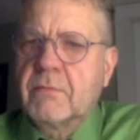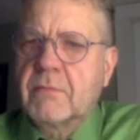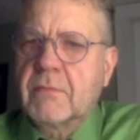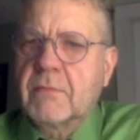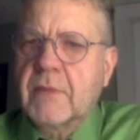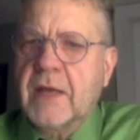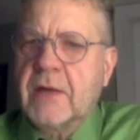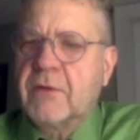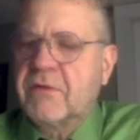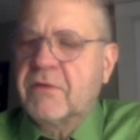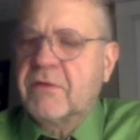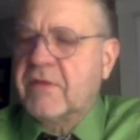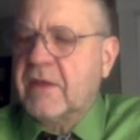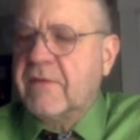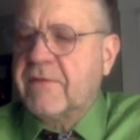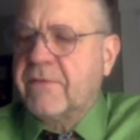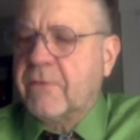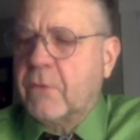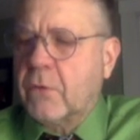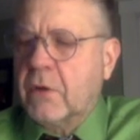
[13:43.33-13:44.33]
don't see
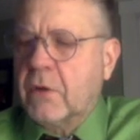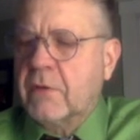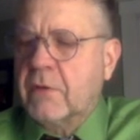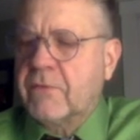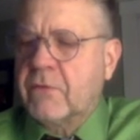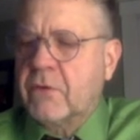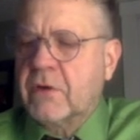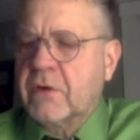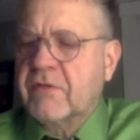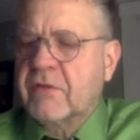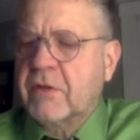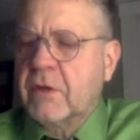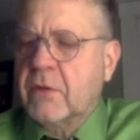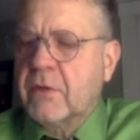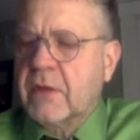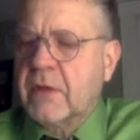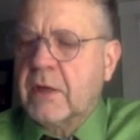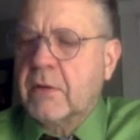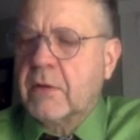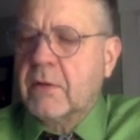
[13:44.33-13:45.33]
4. 4 doesn't go in
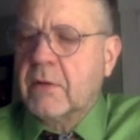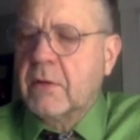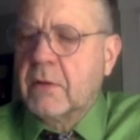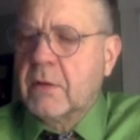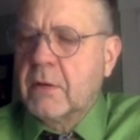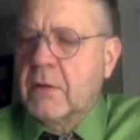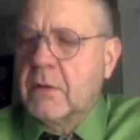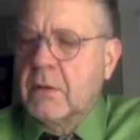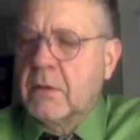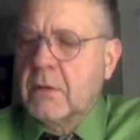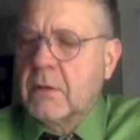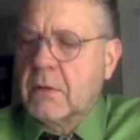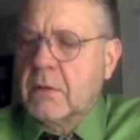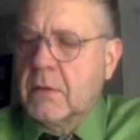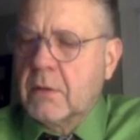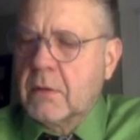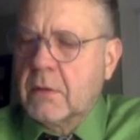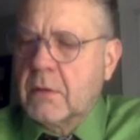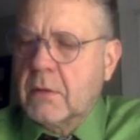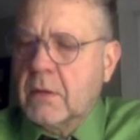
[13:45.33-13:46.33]
there.
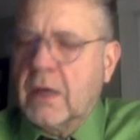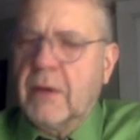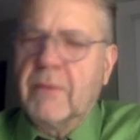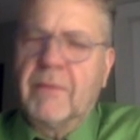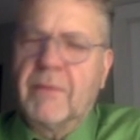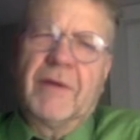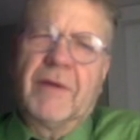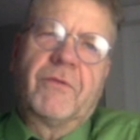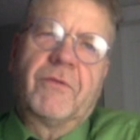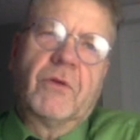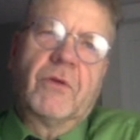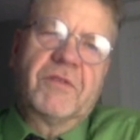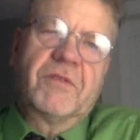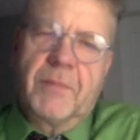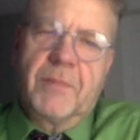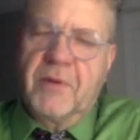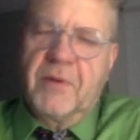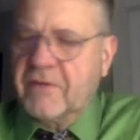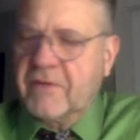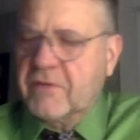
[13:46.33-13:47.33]
Well, 4 is not a
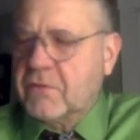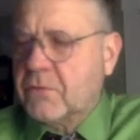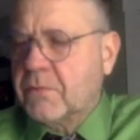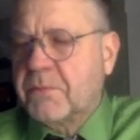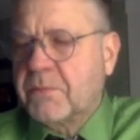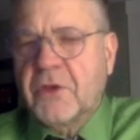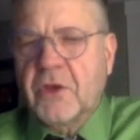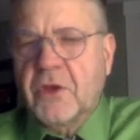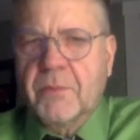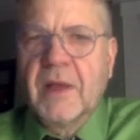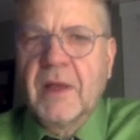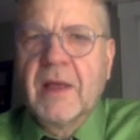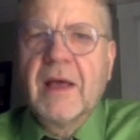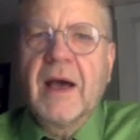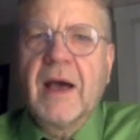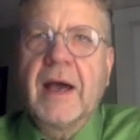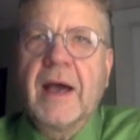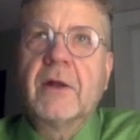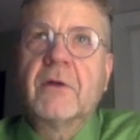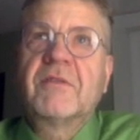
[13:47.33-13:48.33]
perfect cube.
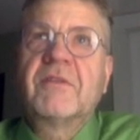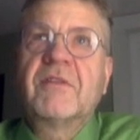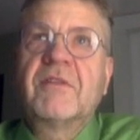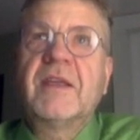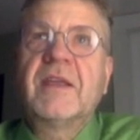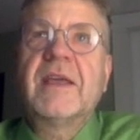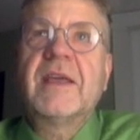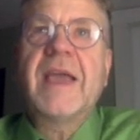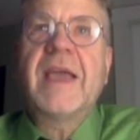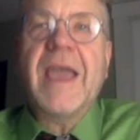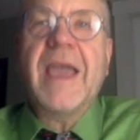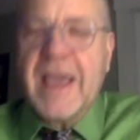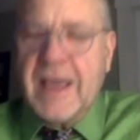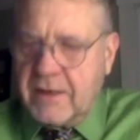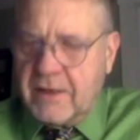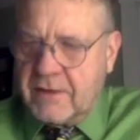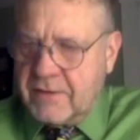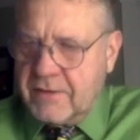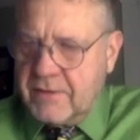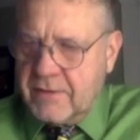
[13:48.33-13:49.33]
I don't see
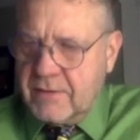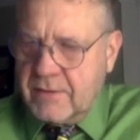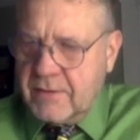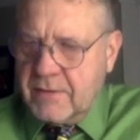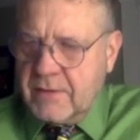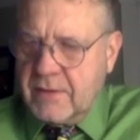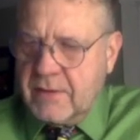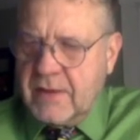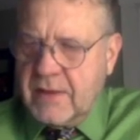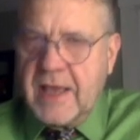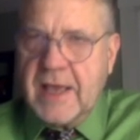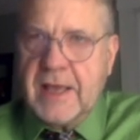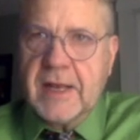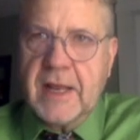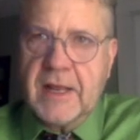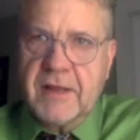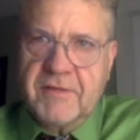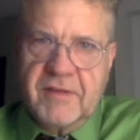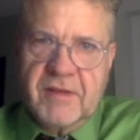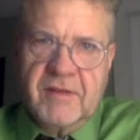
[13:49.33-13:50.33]
8. 8,
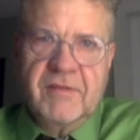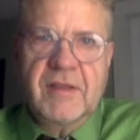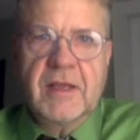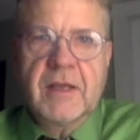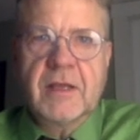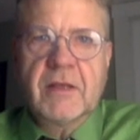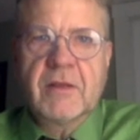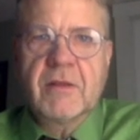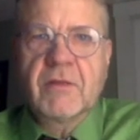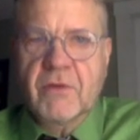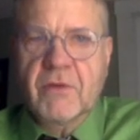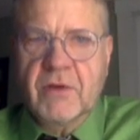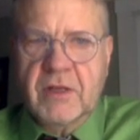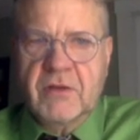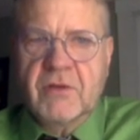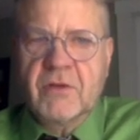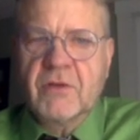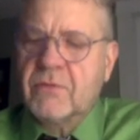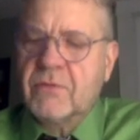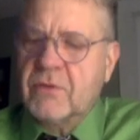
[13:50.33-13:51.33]
8, 16,
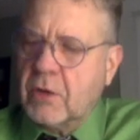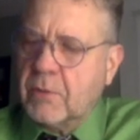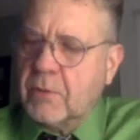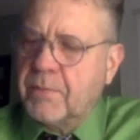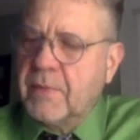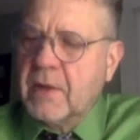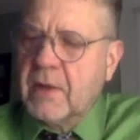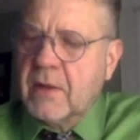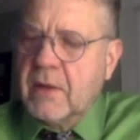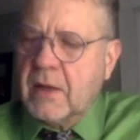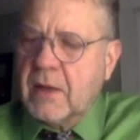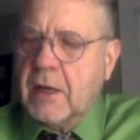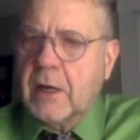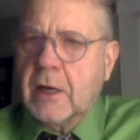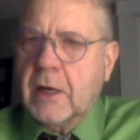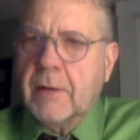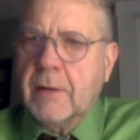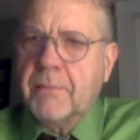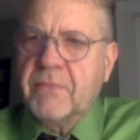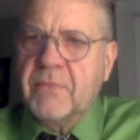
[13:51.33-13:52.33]
32, nope.
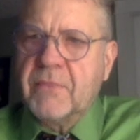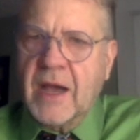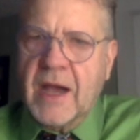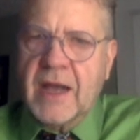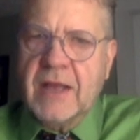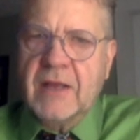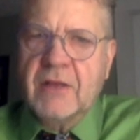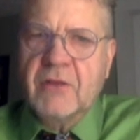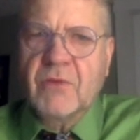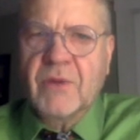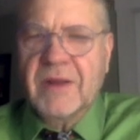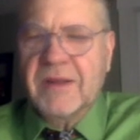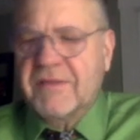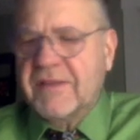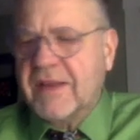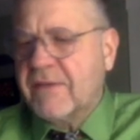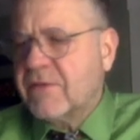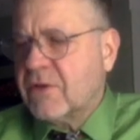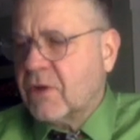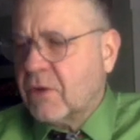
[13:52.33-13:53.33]
9,
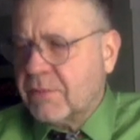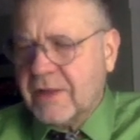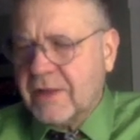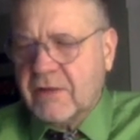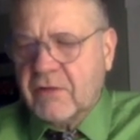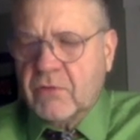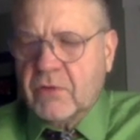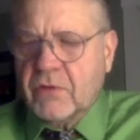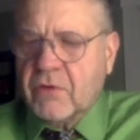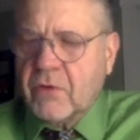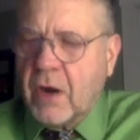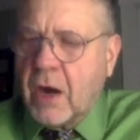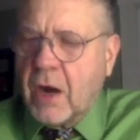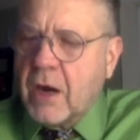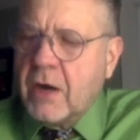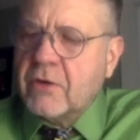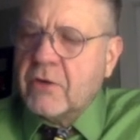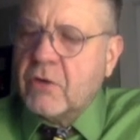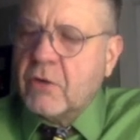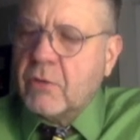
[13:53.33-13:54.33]
27, nope, that doesn't work. There are
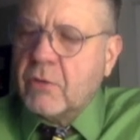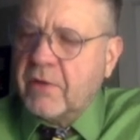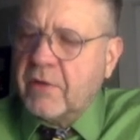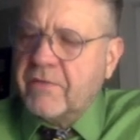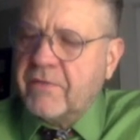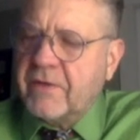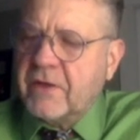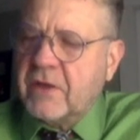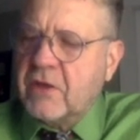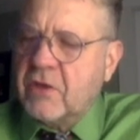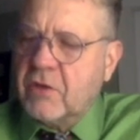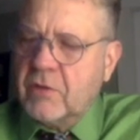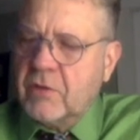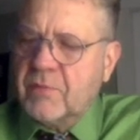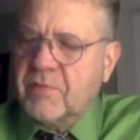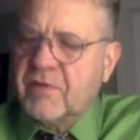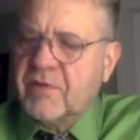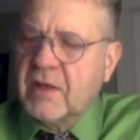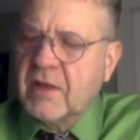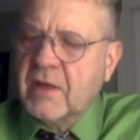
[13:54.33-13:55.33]
no perfect cubes
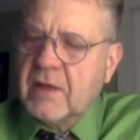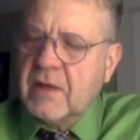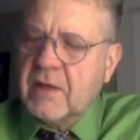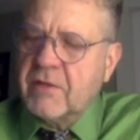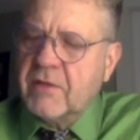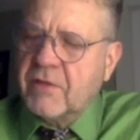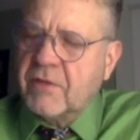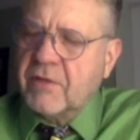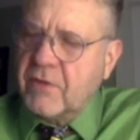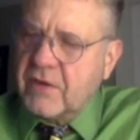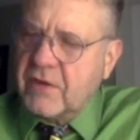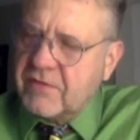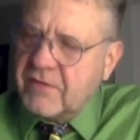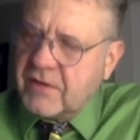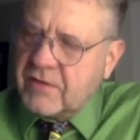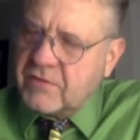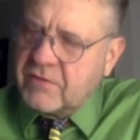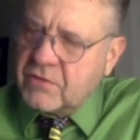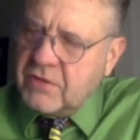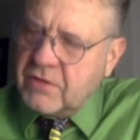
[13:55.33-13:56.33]
in the 36,
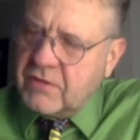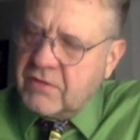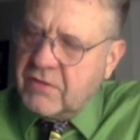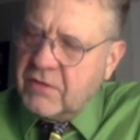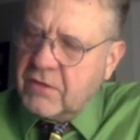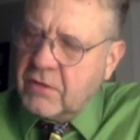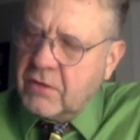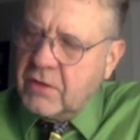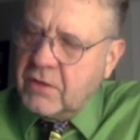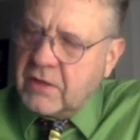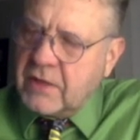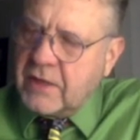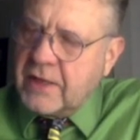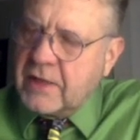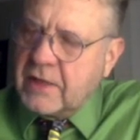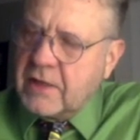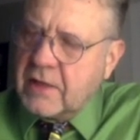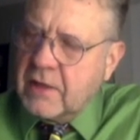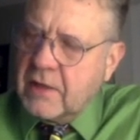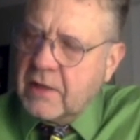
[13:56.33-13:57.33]
so it doesn't look like
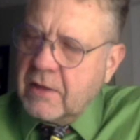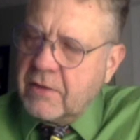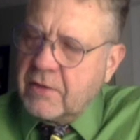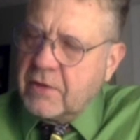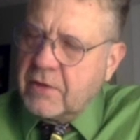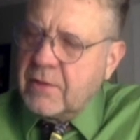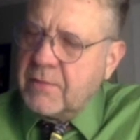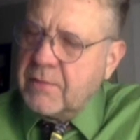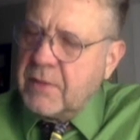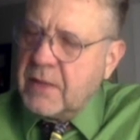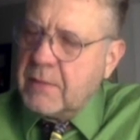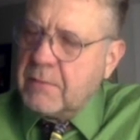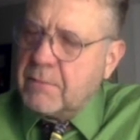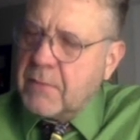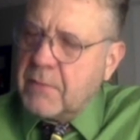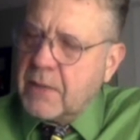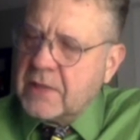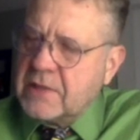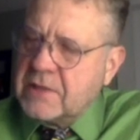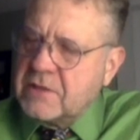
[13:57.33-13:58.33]
there can be
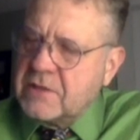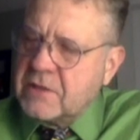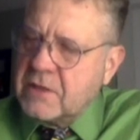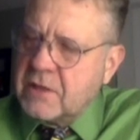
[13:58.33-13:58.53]
much